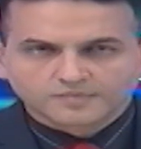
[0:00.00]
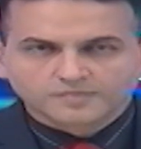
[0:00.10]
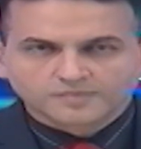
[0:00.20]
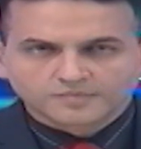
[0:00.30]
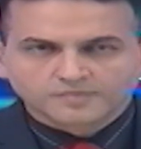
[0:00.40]

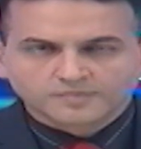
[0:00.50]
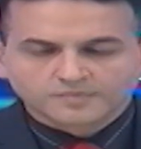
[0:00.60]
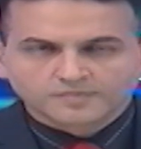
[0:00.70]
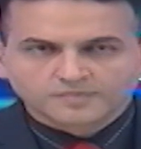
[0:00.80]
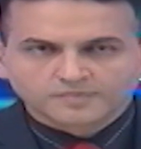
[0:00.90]

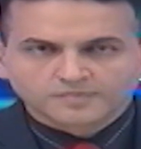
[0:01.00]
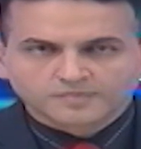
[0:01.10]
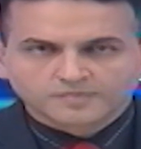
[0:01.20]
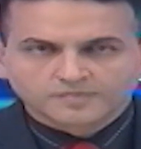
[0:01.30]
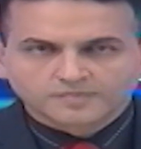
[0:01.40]

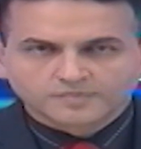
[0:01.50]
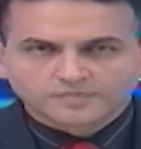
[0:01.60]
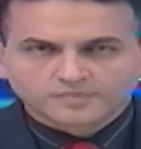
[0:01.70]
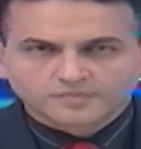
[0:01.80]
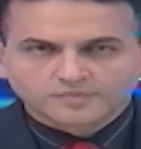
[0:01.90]

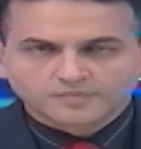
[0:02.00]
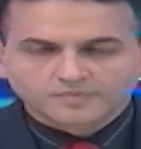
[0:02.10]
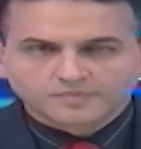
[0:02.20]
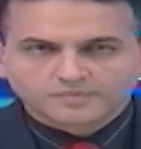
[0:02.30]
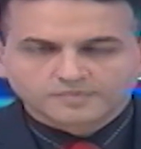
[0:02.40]

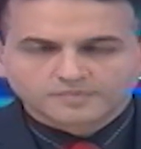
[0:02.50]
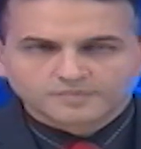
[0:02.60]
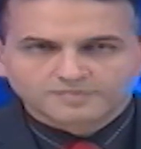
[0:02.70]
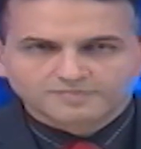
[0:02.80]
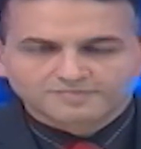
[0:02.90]

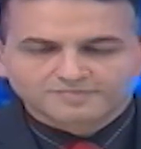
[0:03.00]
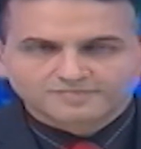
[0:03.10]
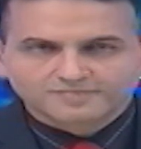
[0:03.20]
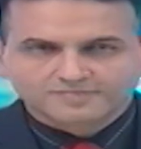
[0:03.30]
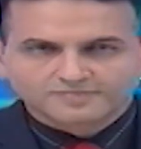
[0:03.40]

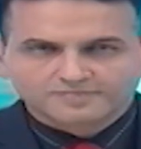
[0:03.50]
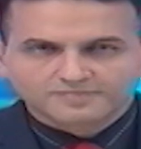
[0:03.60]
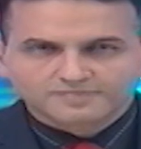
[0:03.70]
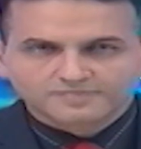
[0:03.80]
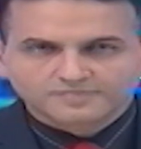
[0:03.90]

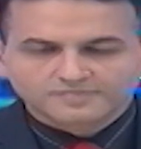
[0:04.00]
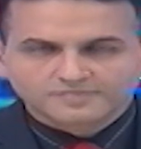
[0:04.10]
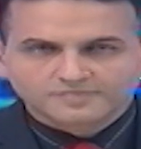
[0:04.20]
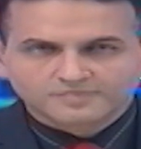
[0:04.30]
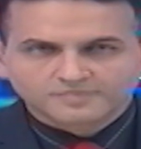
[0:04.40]

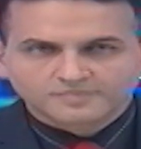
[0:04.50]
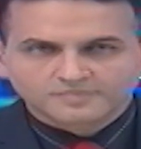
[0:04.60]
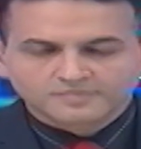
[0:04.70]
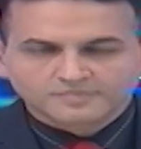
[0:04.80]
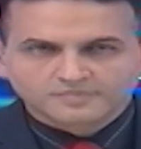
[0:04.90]

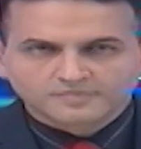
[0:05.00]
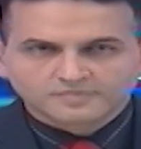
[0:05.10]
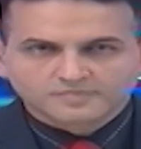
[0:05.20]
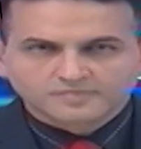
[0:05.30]
(not speaking)